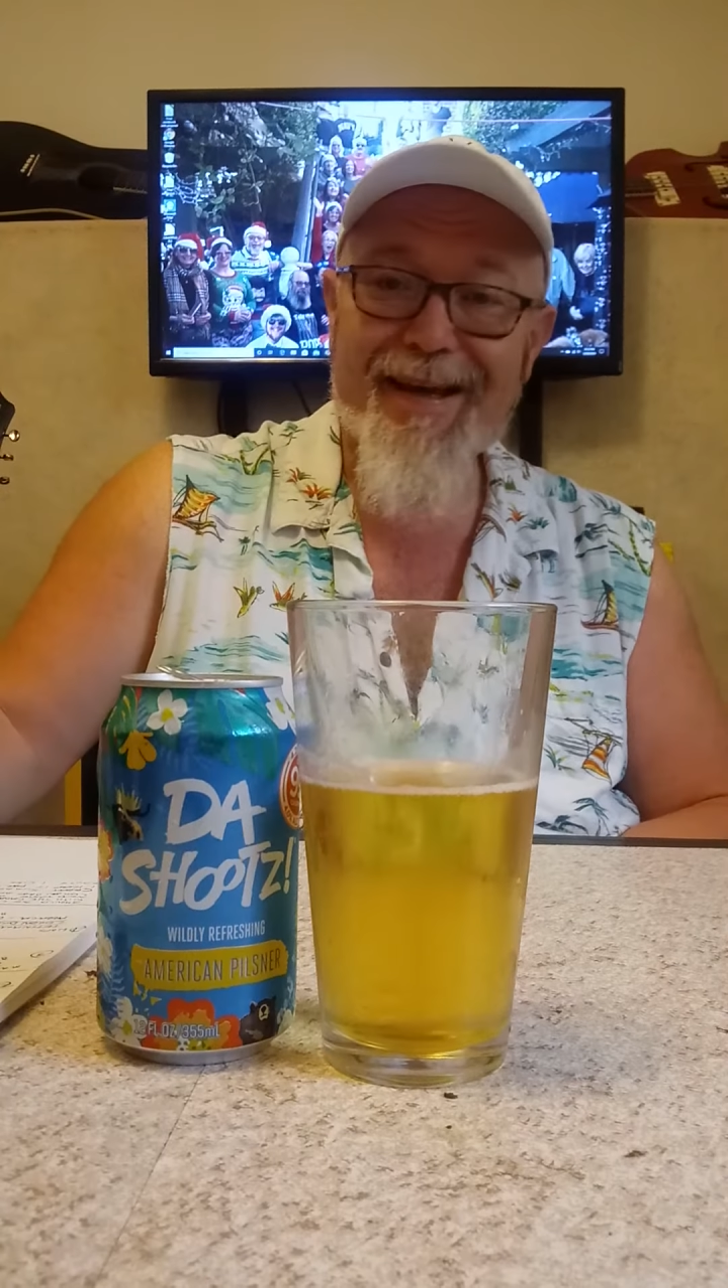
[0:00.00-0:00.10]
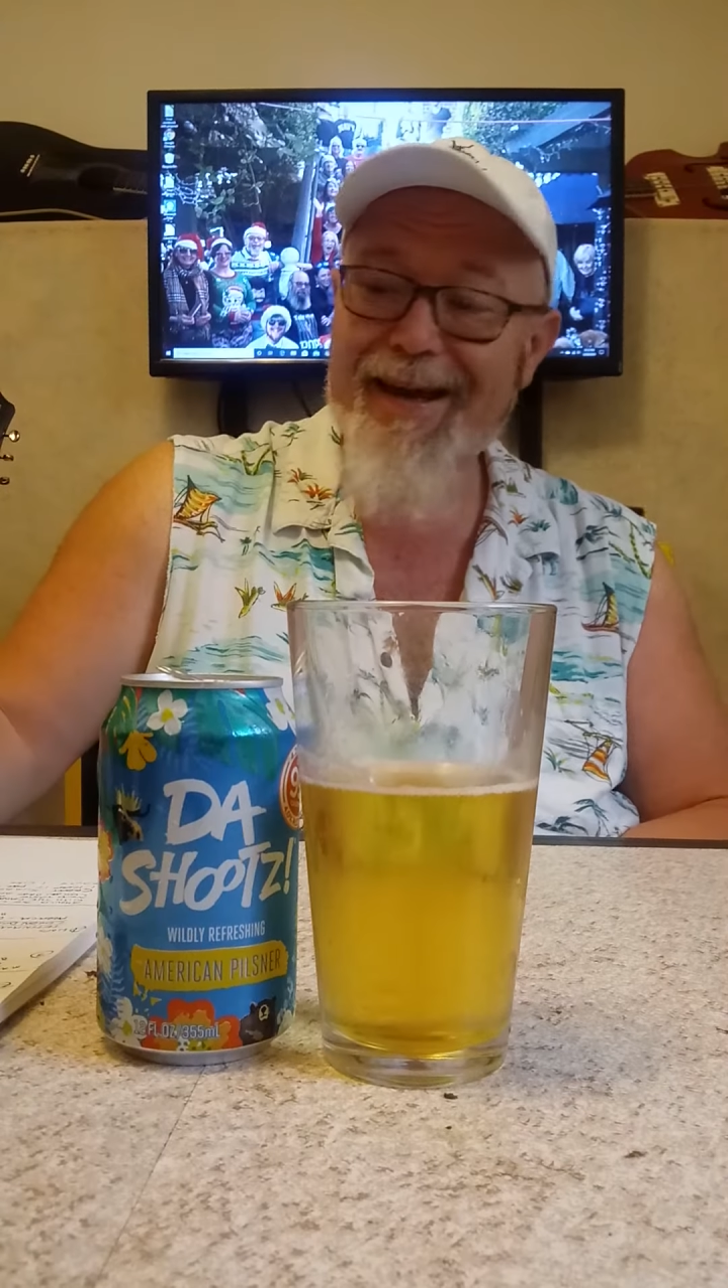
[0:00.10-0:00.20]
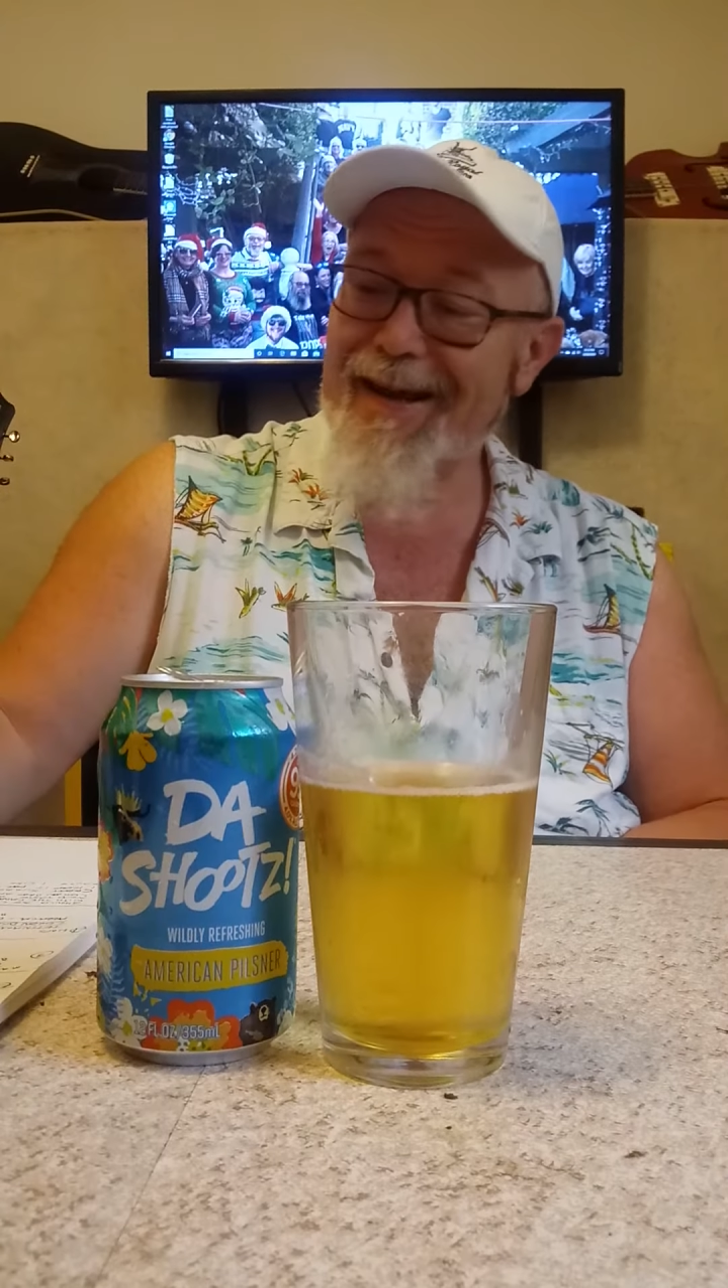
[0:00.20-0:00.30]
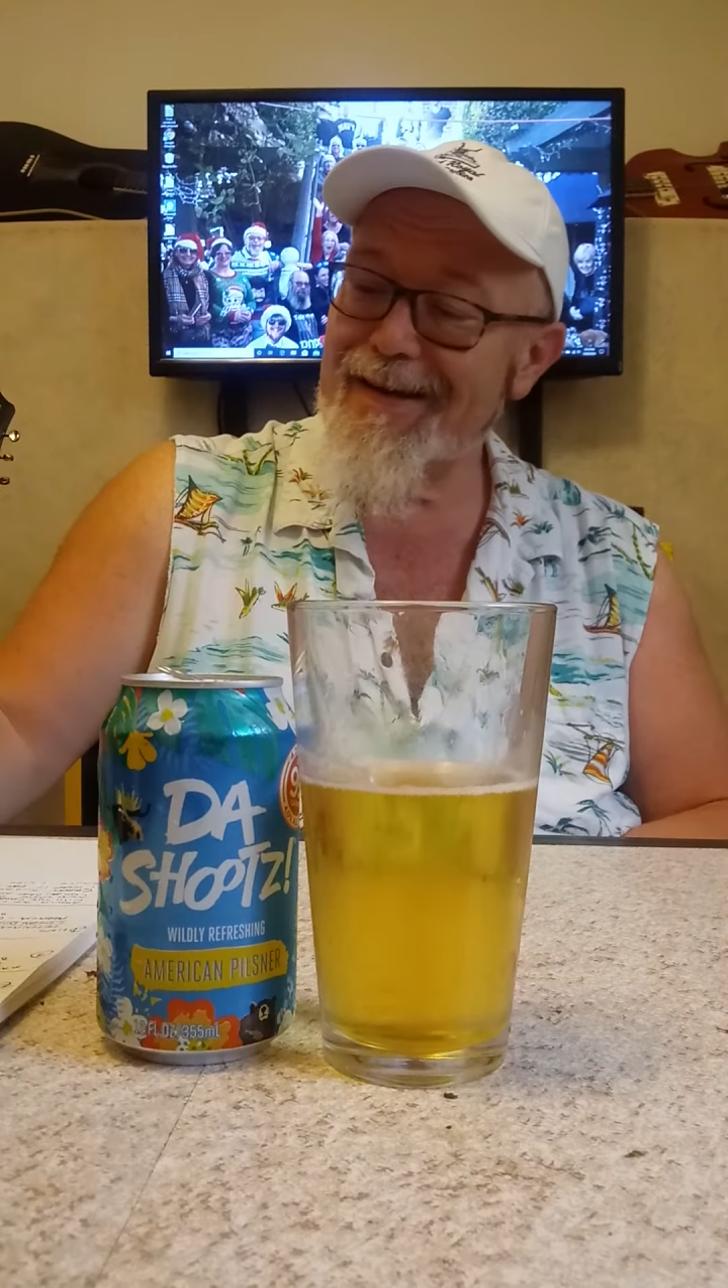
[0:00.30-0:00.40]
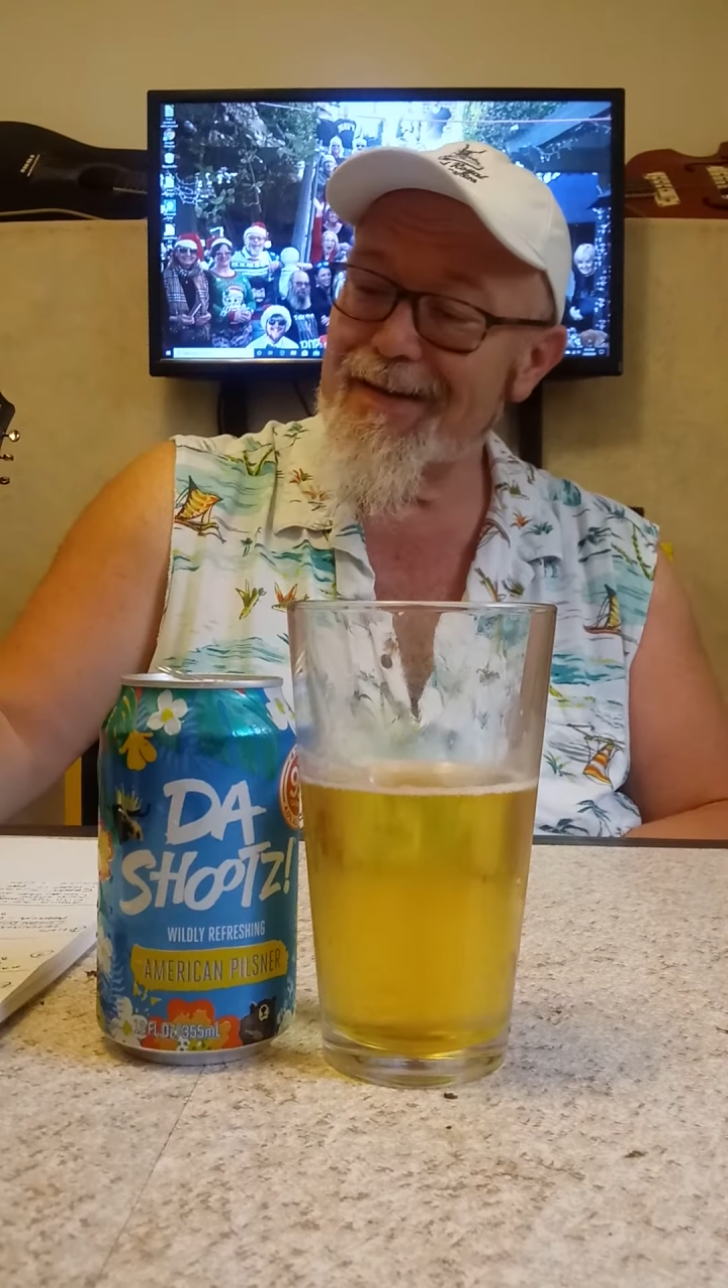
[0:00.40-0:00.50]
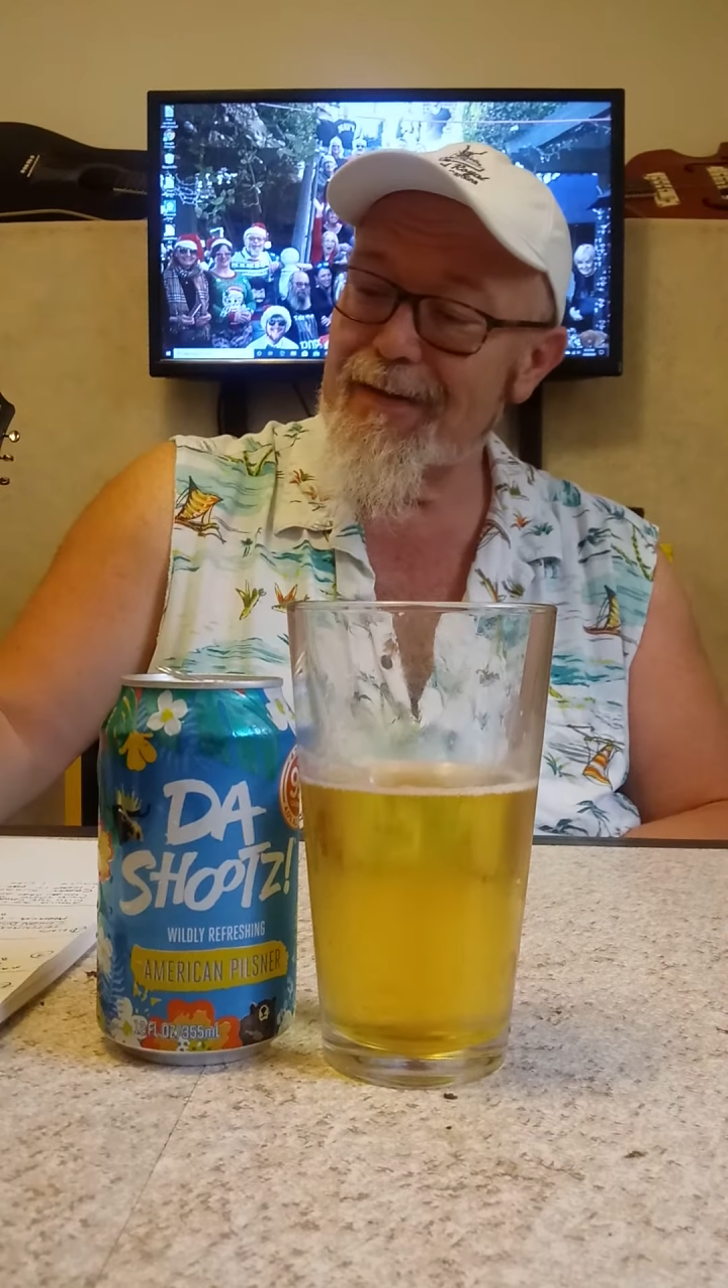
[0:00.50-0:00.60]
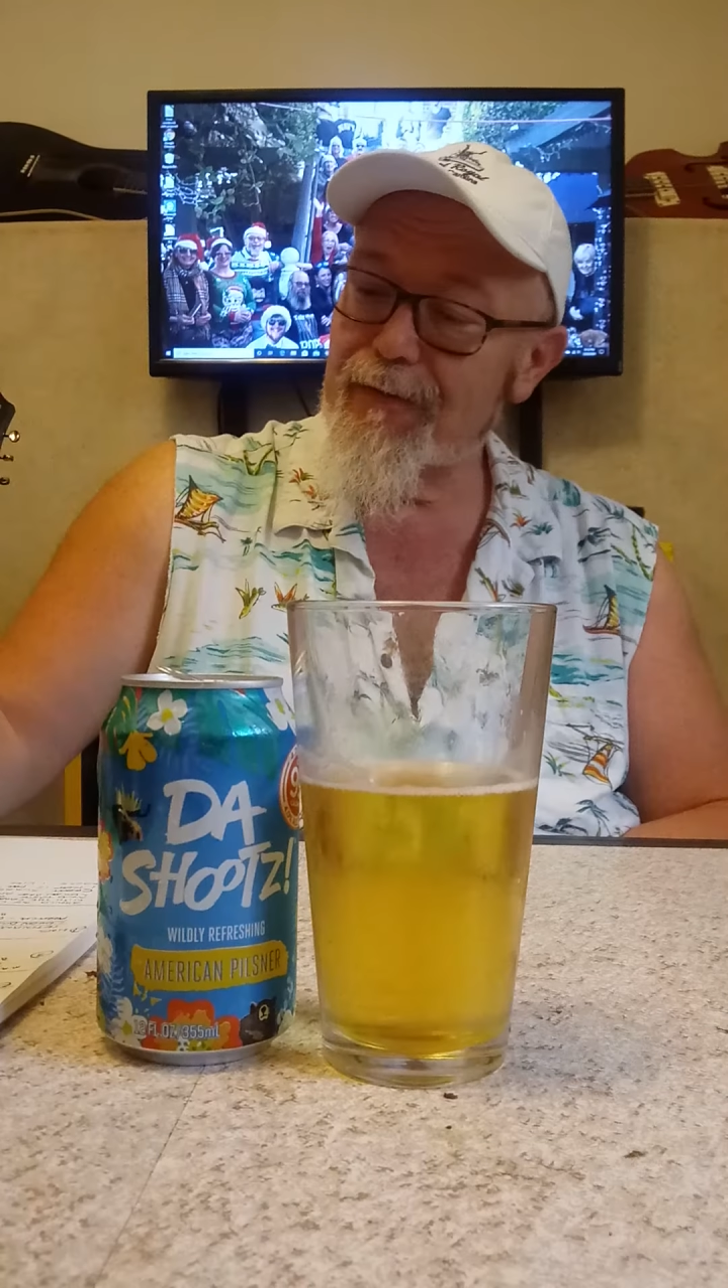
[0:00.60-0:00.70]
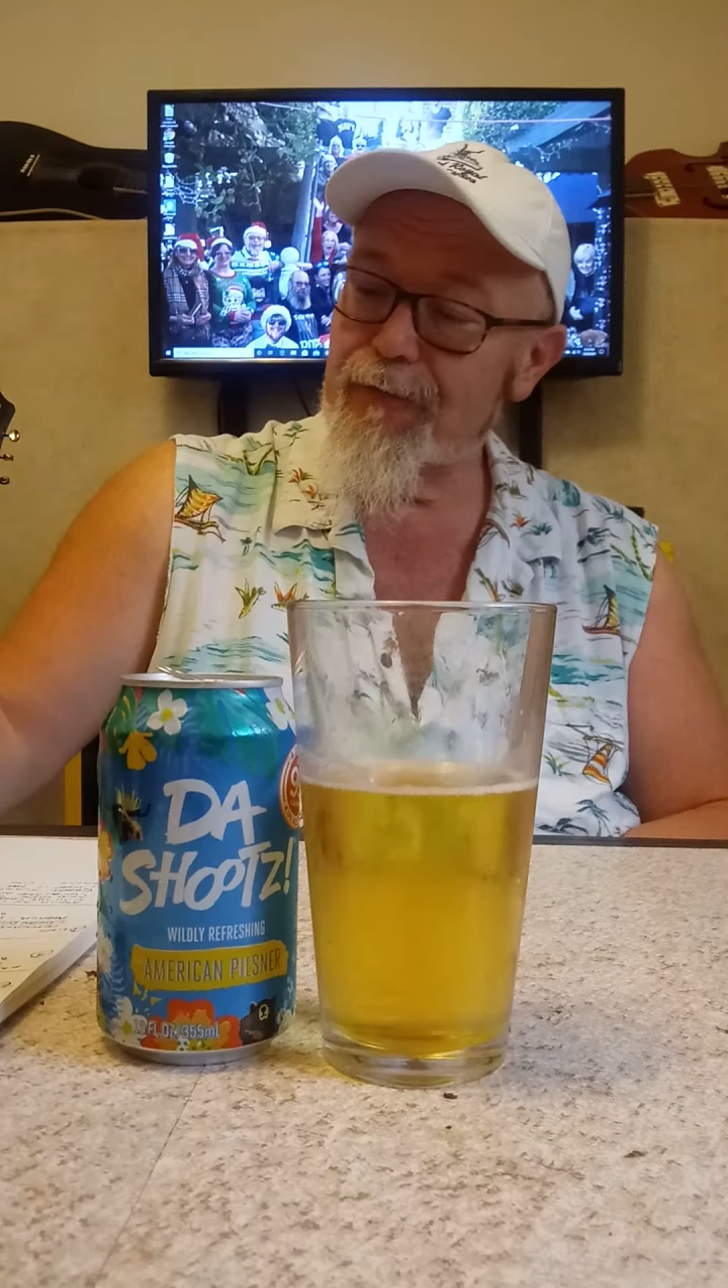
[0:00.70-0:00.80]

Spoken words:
taste,